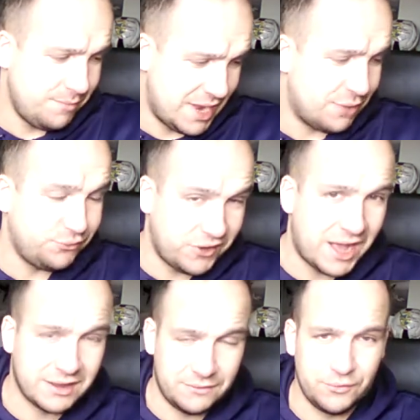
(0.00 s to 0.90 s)
now
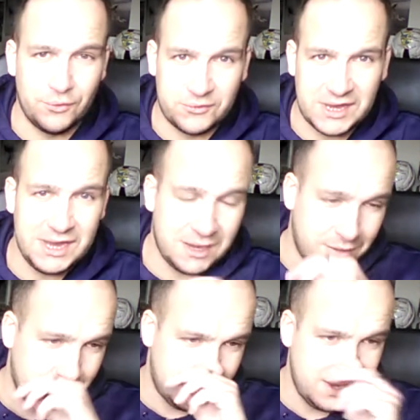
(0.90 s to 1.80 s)
Jack, and of course
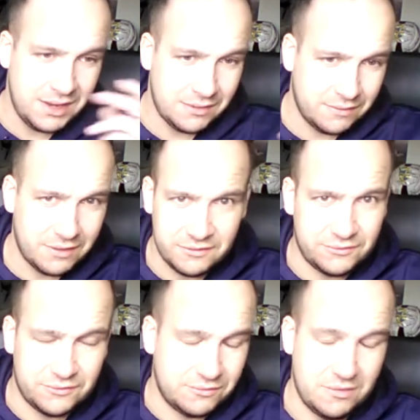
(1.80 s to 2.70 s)
Ian. He is
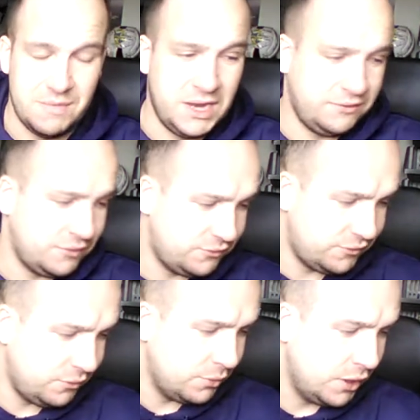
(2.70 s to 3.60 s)
just amazing
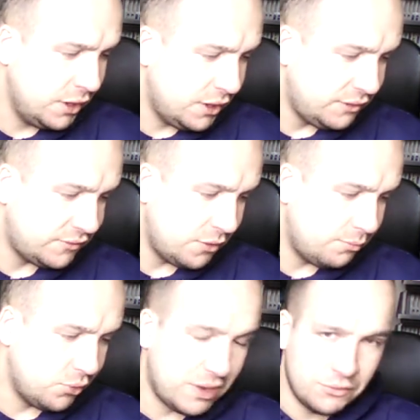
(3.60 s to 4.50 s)
too. So,
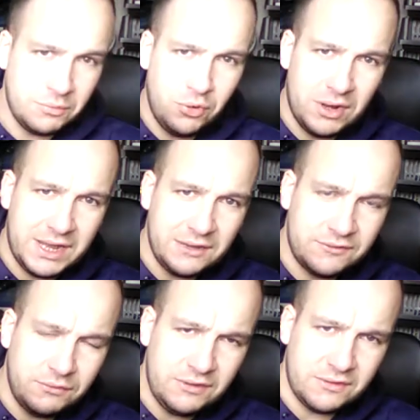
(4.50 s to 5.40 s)
but I'm going to put a link
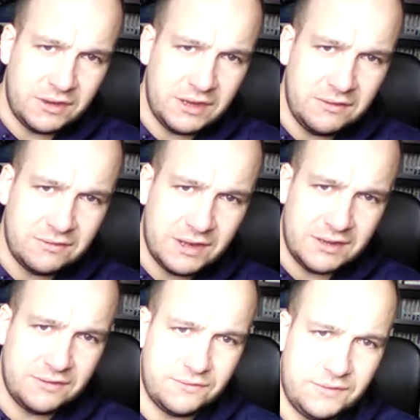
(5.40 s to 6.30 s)
to his
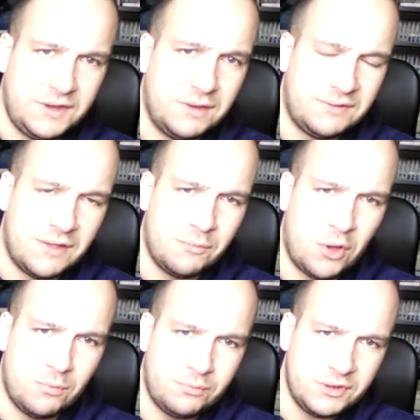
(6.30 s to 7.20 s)
latest video down the
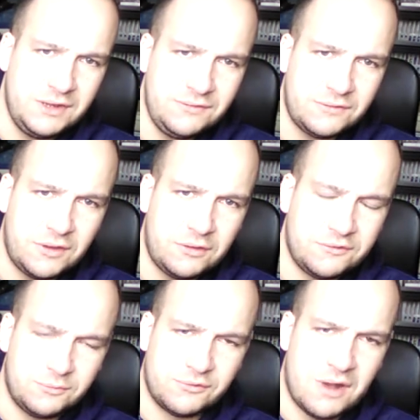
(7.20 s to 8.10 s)
bottom. Please
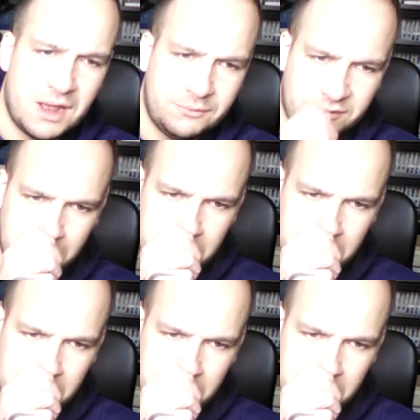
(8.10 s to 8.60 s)
subscribe to